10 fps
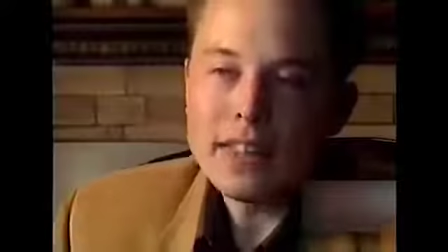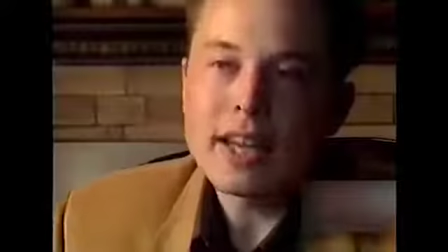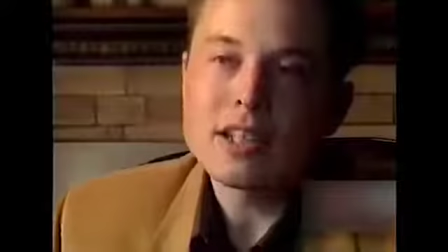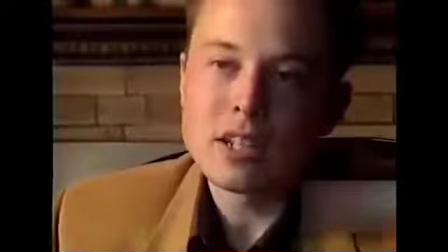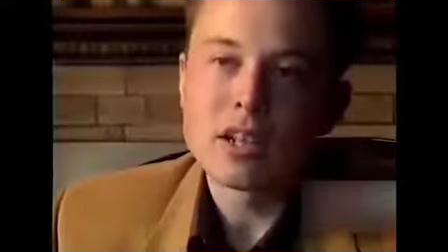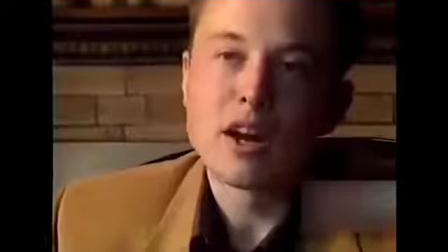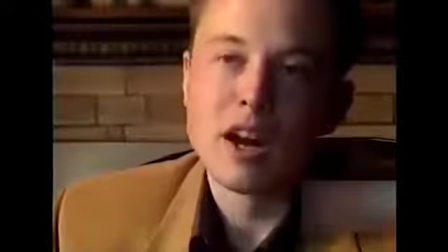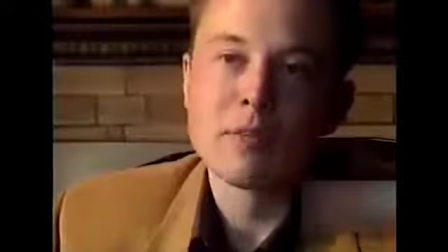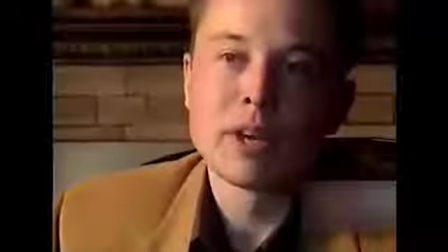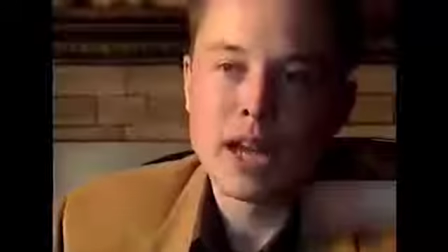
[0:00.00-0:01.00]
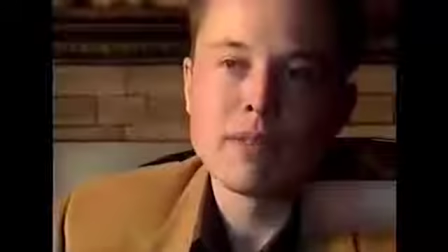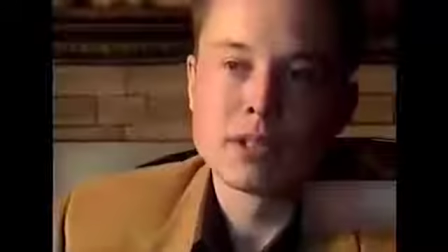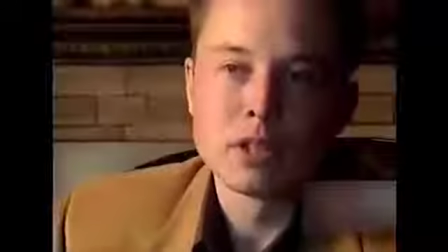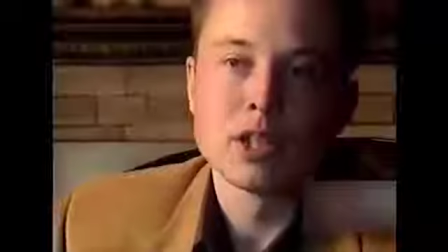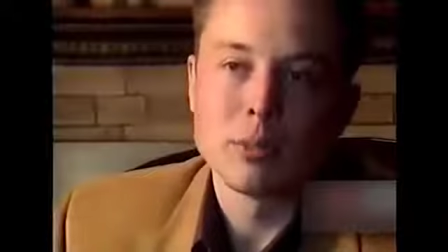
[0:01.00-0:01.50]
I think X.com could
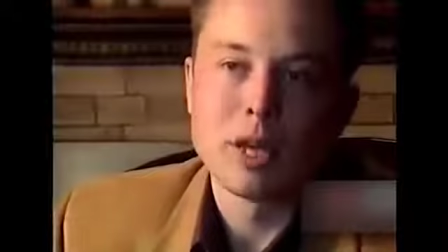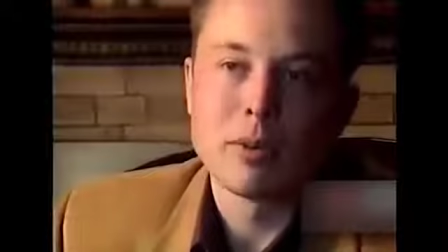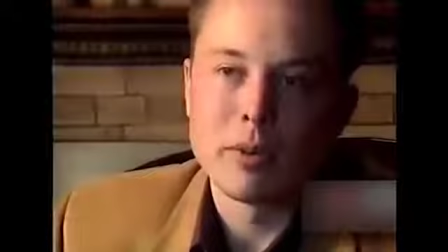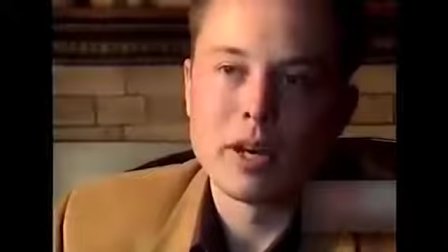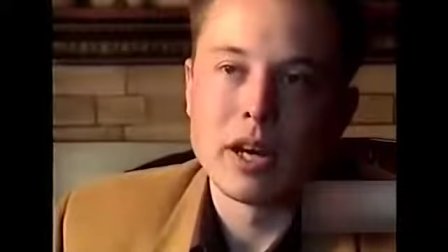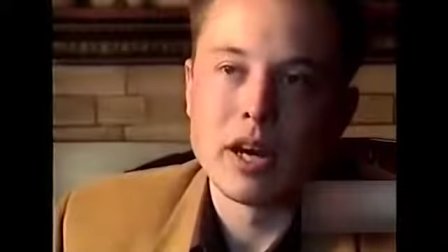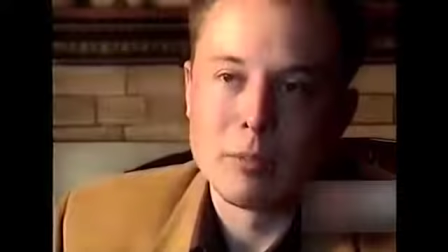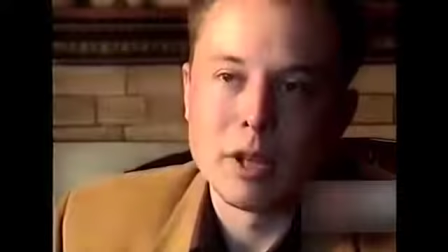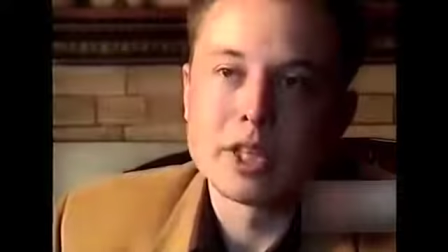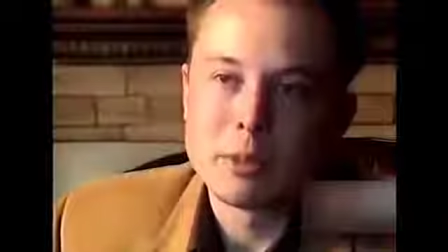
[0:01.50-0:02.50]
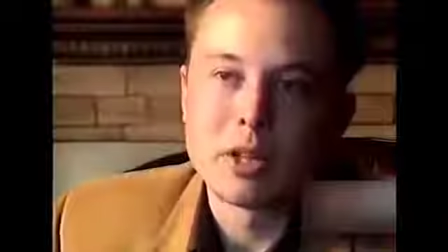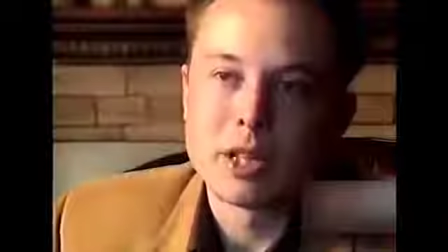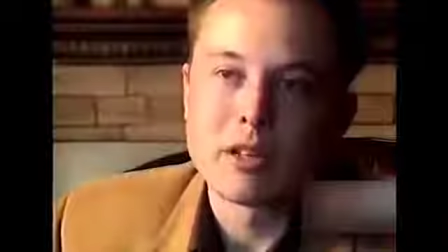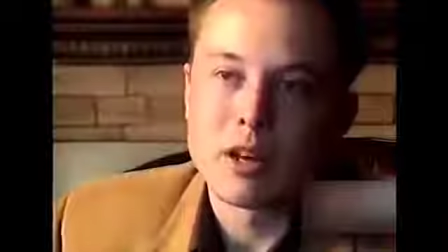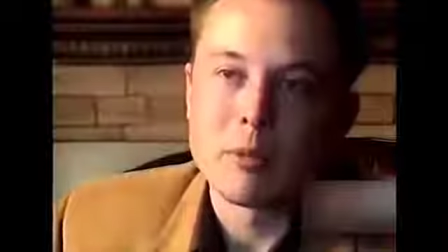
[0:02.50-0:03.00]
absolutely be a, a multi
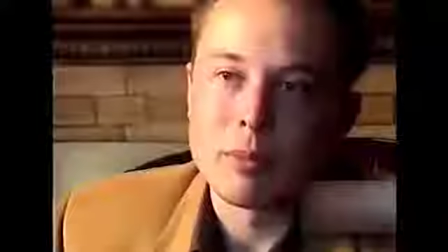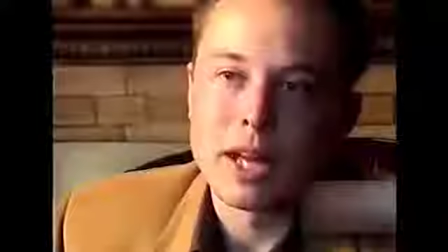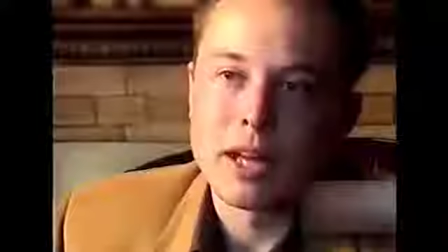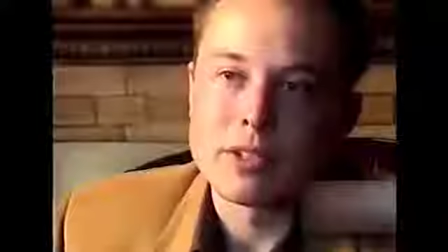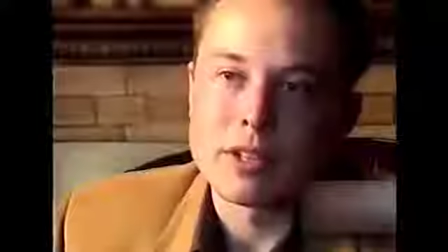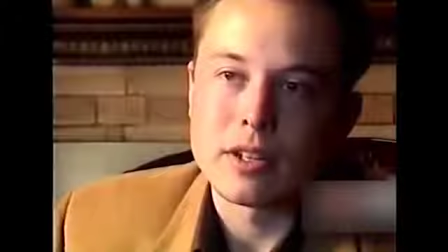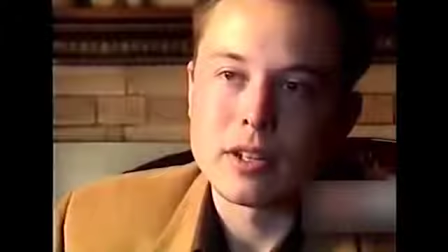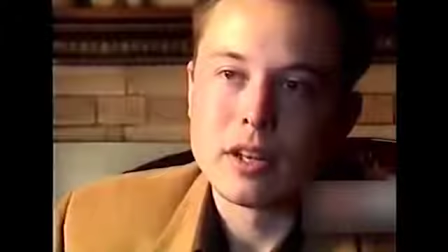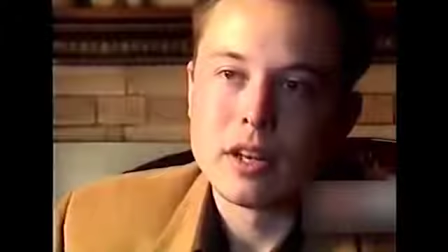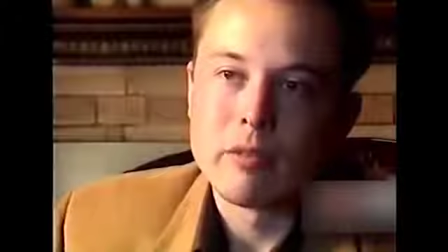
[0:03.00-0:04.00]
billion dollar bonanza.